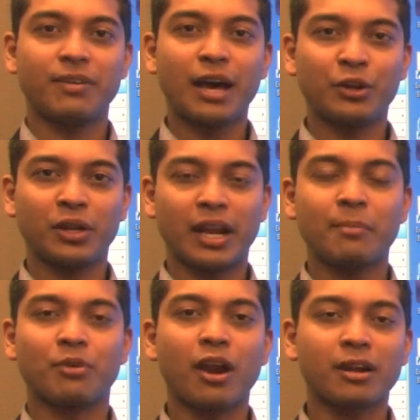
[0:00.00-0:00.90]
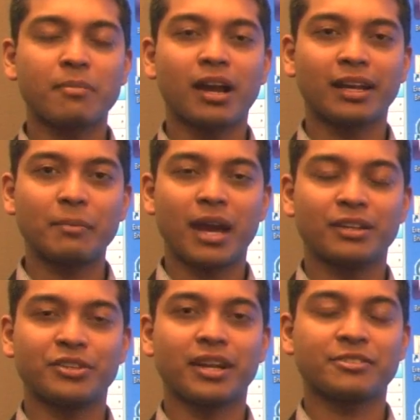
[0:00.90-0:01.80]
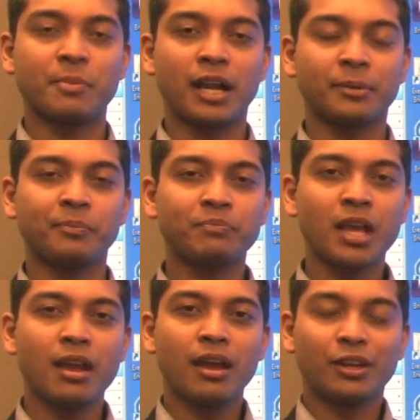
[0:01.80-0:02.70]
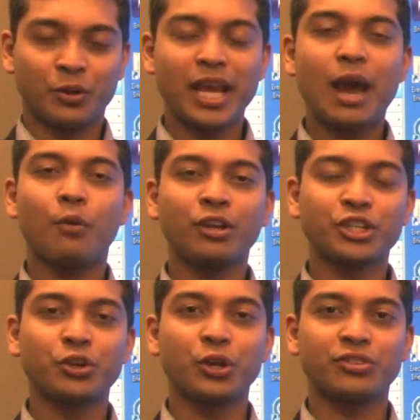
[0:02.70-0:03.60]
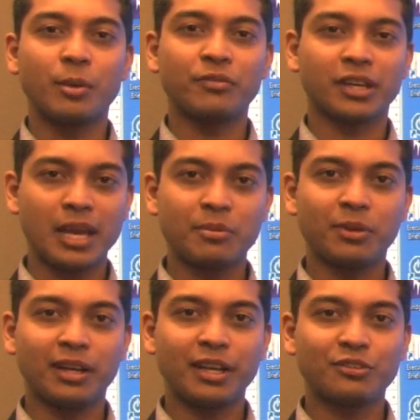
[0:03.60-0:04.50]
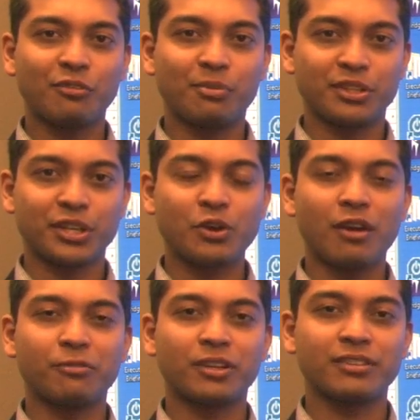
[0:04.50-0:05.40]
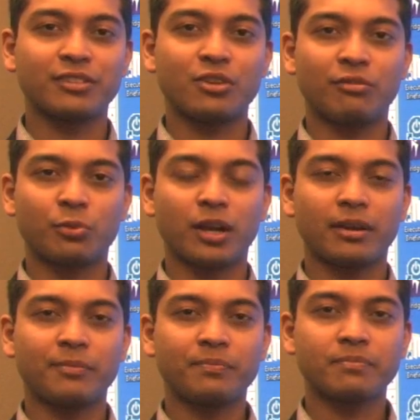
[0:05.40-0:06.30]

is Varun and I'm Product Marketing Manager at Smart. Today I want to show you some of the capabilities of Bridgit conferencing software.